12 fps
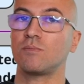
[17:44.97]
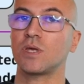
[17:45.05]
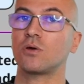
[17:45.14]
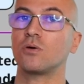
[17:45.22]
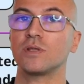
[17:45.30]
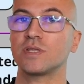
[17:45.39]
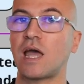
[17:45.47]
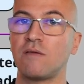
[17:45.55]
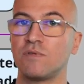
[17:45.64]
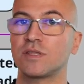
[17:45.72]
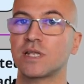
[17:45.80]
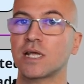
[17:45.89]
because I'm
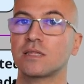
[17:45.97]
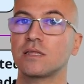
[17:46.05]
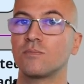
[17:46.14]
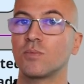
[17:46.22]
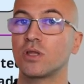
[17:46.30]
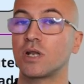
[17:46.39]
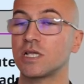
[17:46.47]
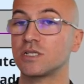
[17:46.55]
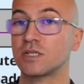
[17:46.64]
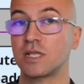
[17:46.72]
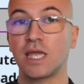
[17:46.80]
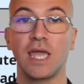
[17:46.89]
instructed the moderator to
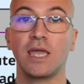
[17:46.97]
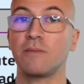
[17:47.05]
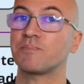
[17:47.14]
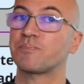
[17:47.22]
say, hey,